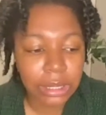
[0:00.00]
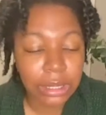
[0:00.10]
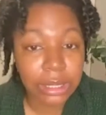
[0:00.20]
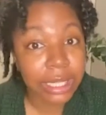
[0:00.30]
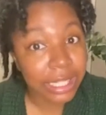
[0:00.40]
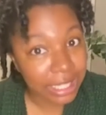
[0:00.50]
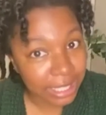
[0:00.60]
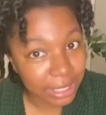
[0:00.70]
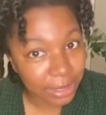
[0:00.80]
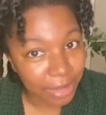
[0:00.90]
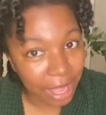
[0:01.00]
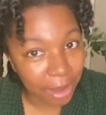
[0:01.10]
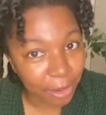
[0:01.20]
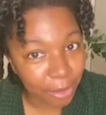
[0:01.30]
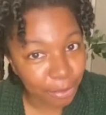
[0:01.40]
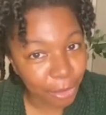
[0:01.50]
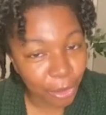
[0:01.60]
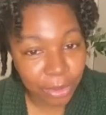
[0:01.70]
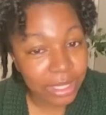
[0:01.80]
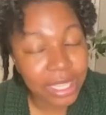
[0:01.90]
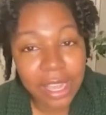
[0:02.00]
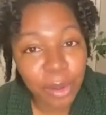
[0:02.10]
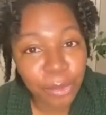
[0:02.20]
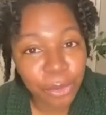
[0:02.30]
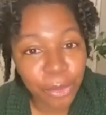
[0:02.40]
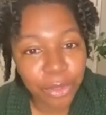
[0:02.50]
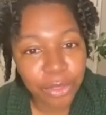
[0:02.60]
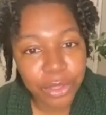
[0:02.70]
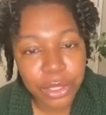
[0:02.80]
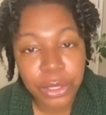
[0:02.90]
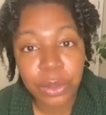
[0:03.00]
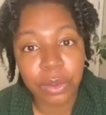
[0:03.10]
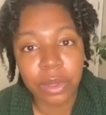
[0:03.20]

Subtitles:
since since I got on board with you,